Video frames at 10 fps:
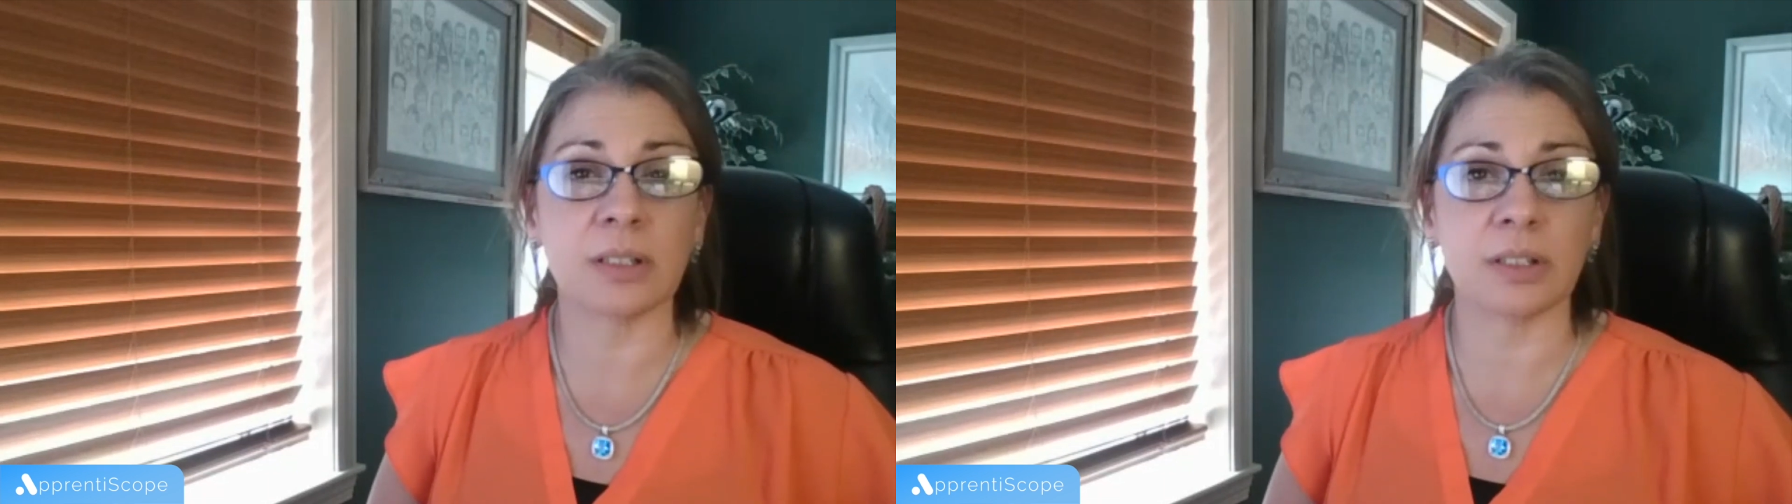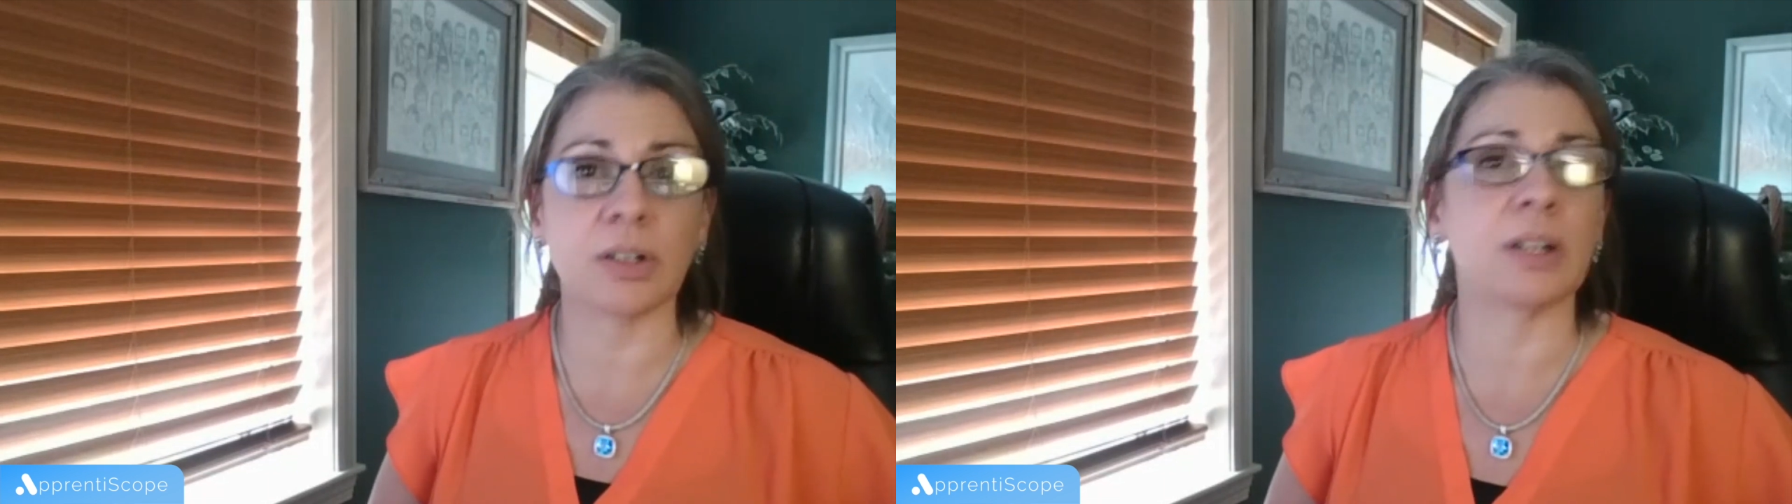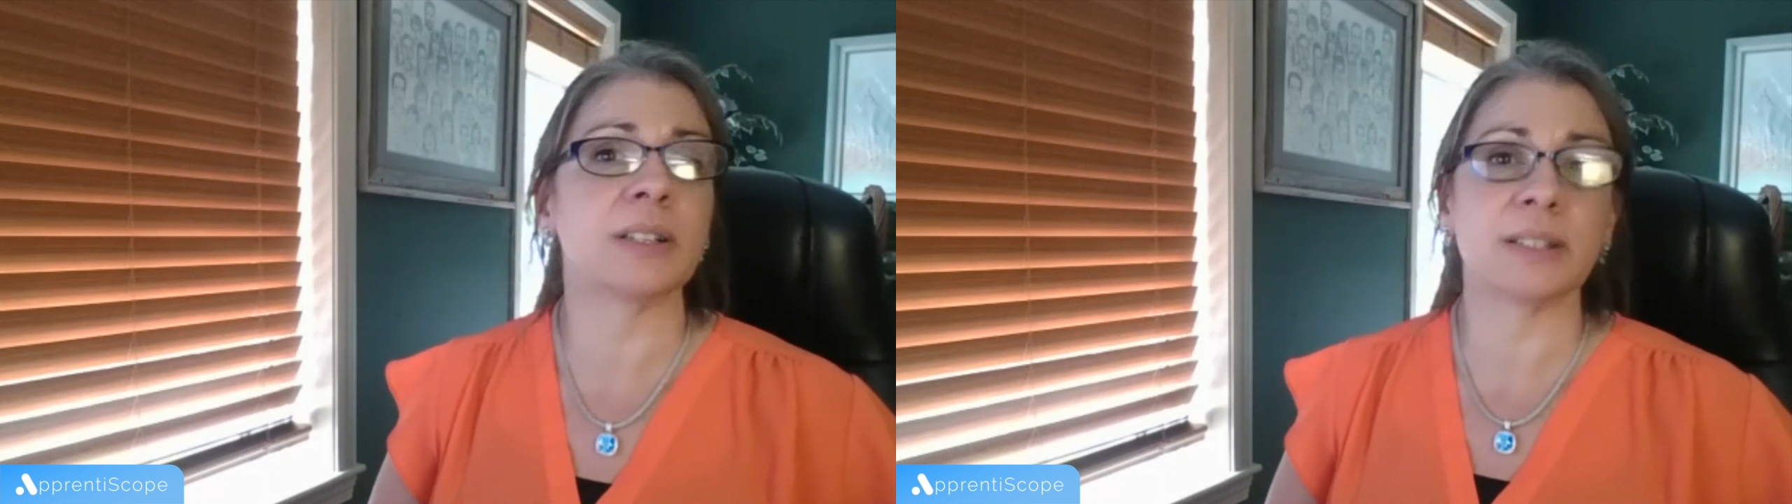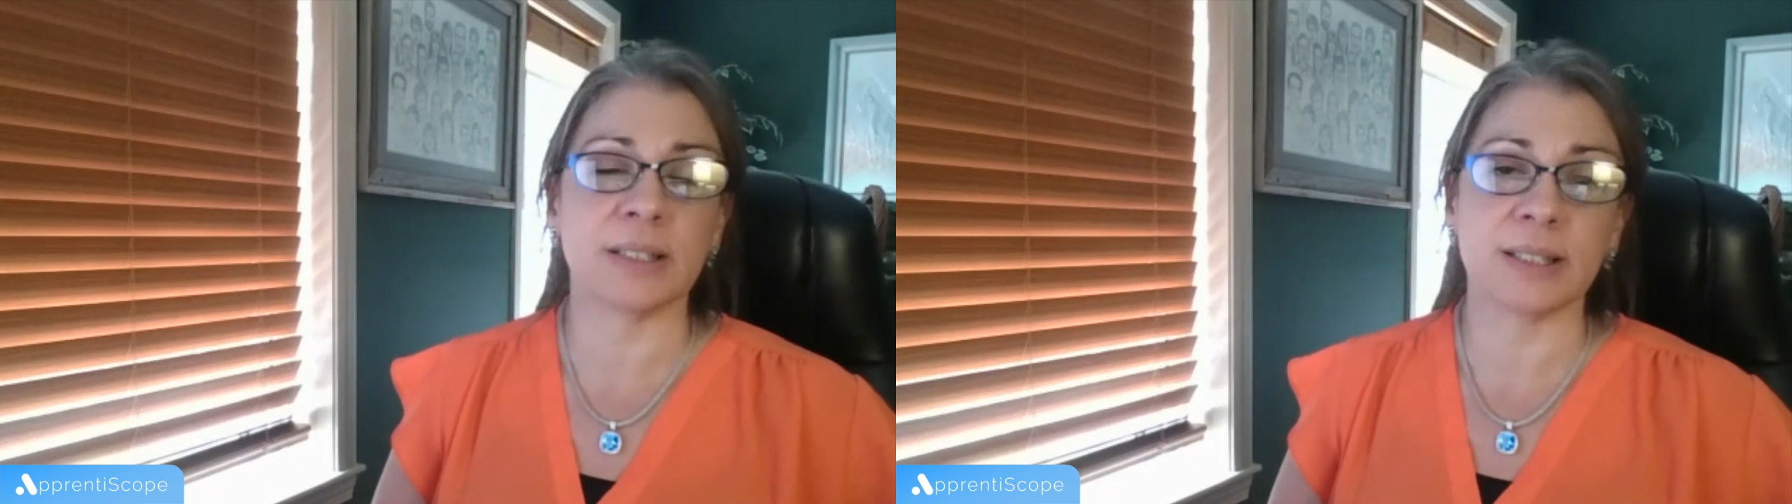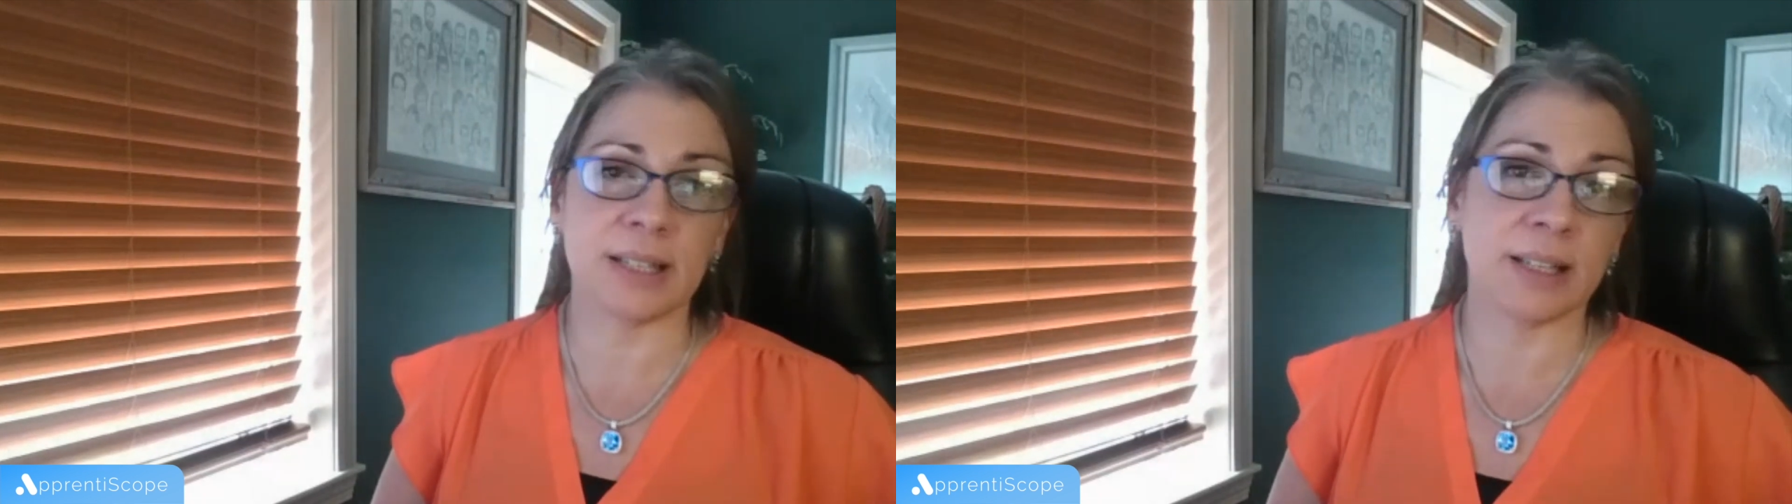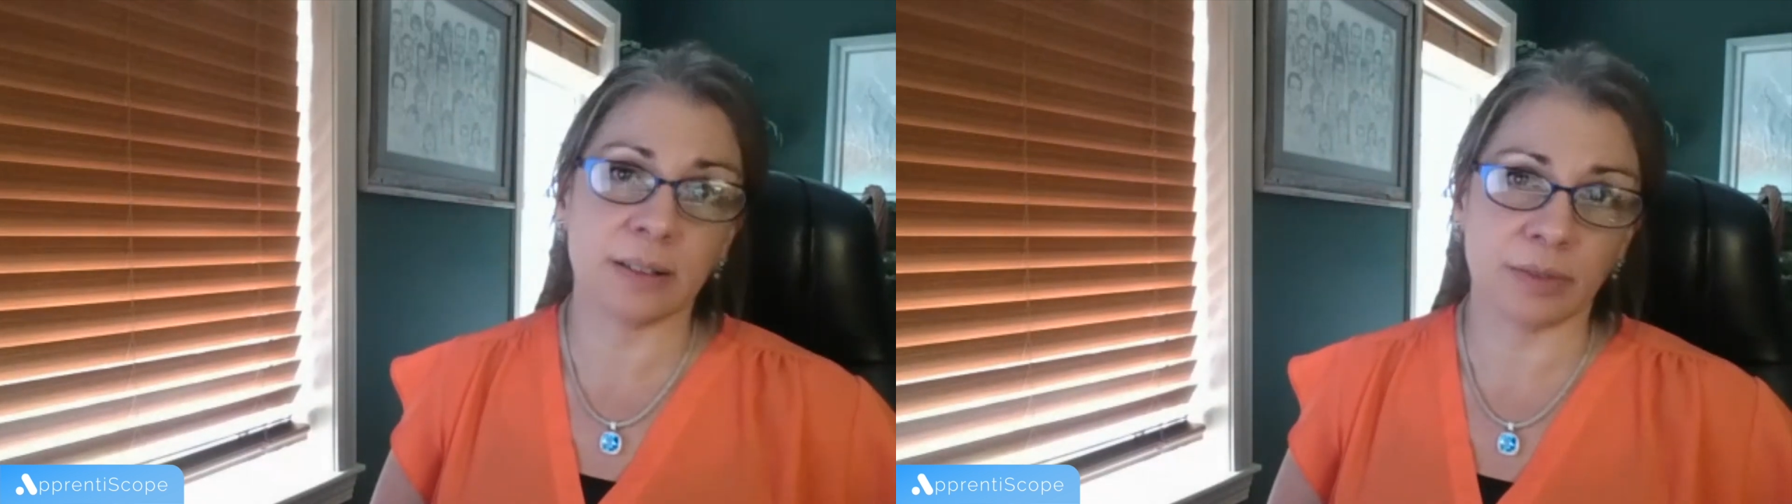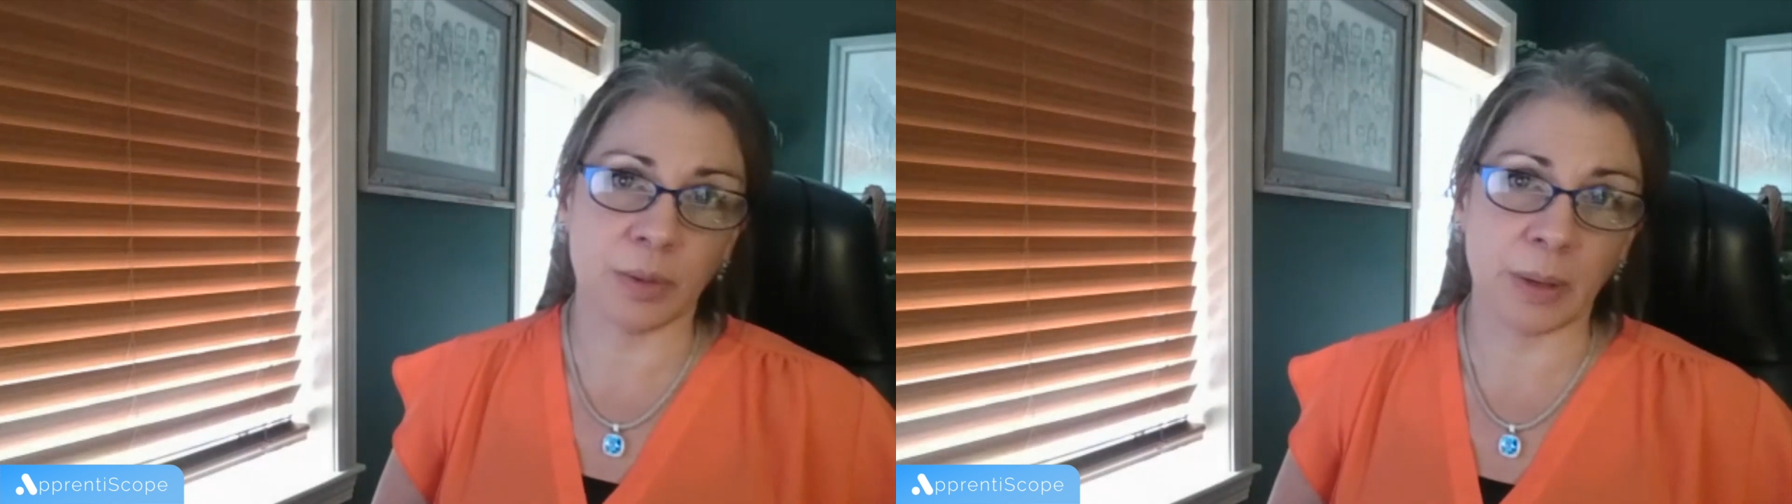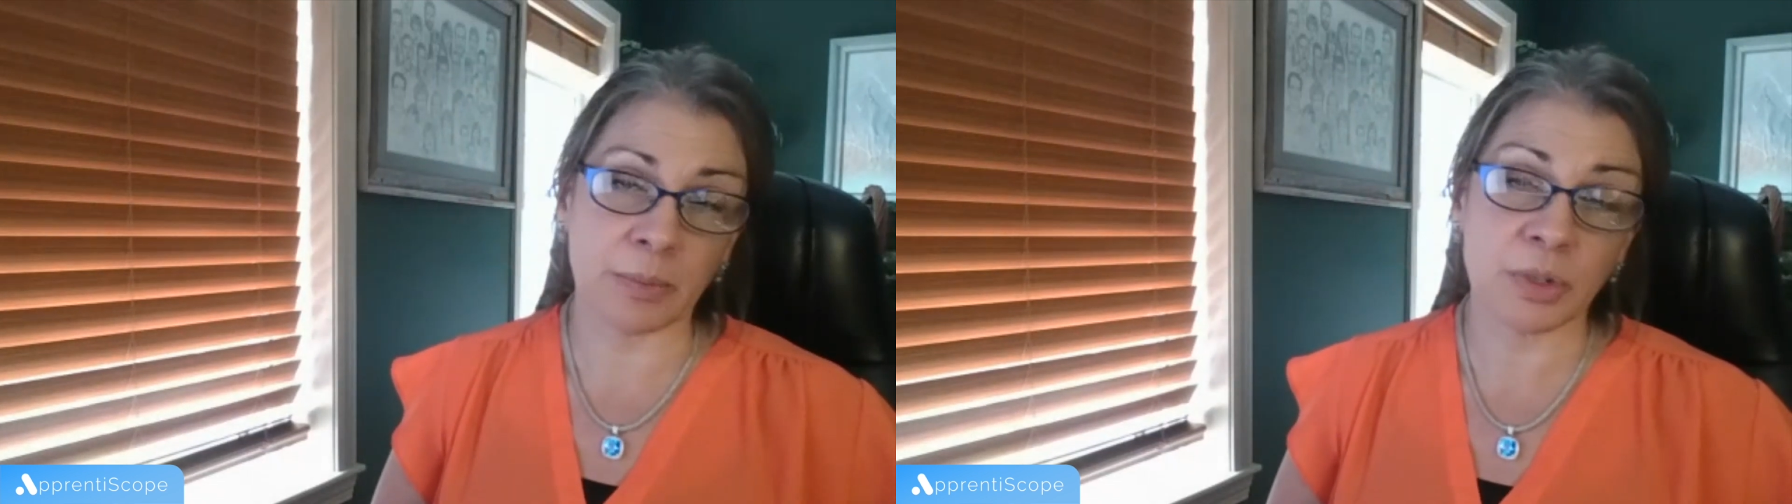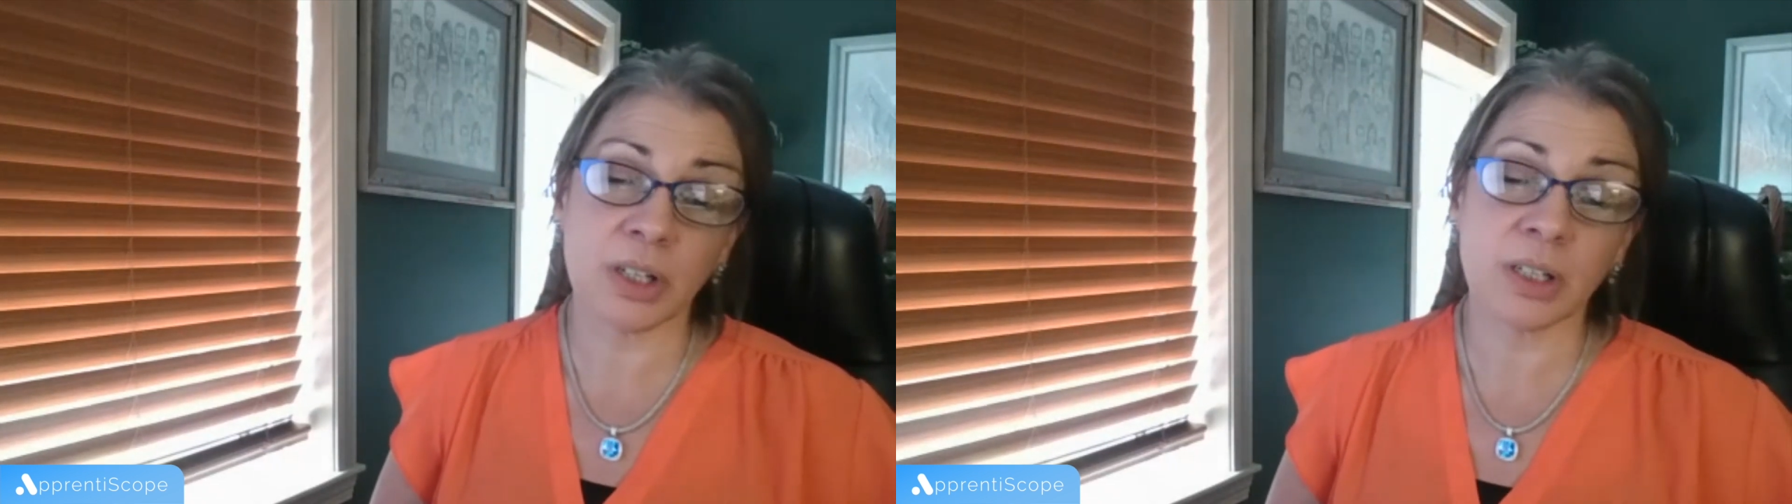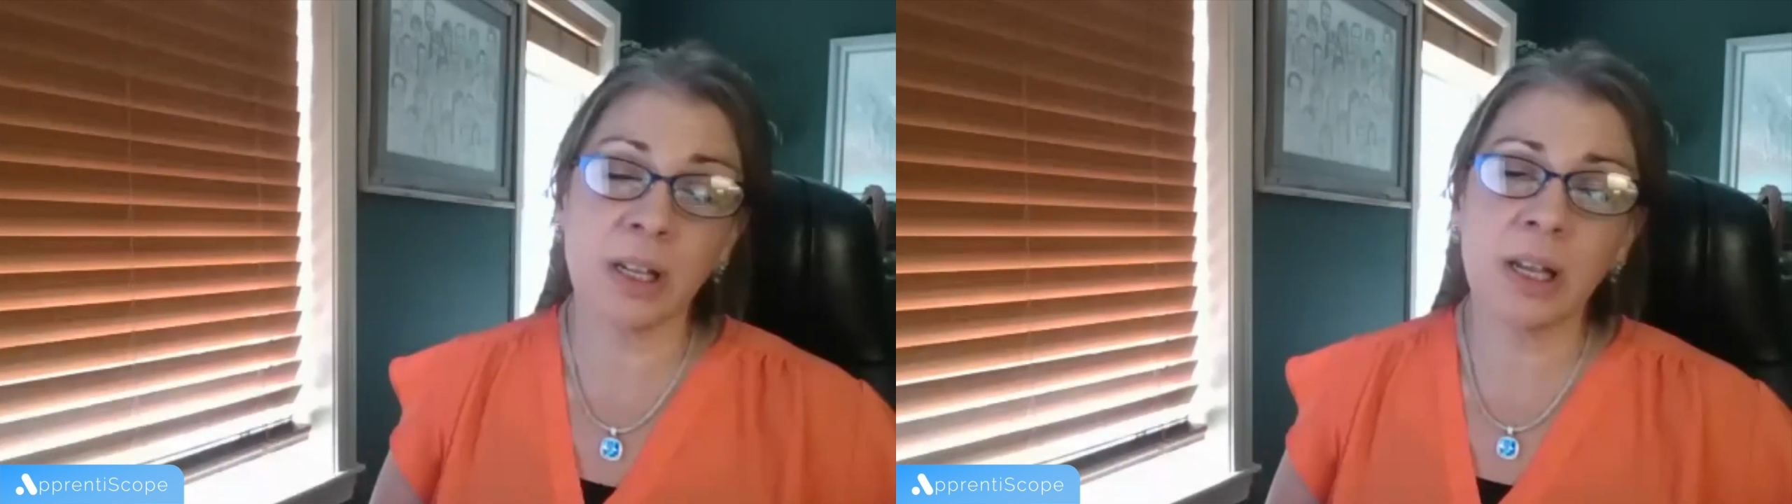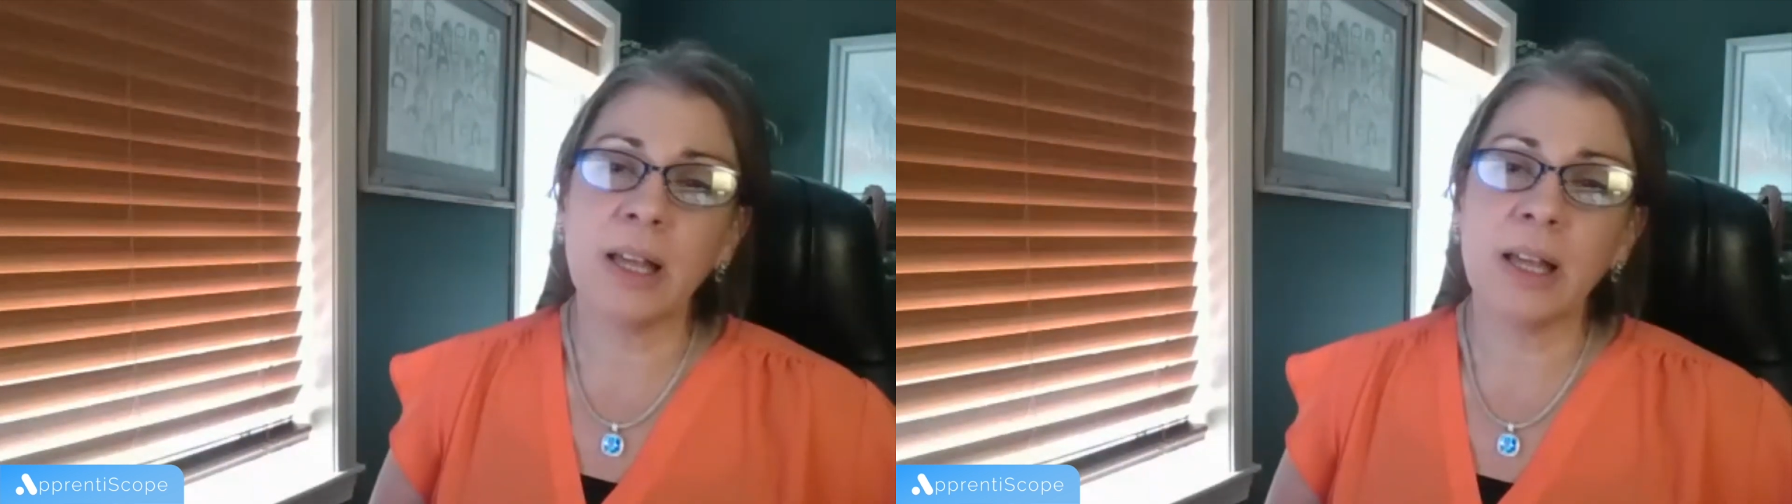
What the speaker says: across the state of New Hampshire.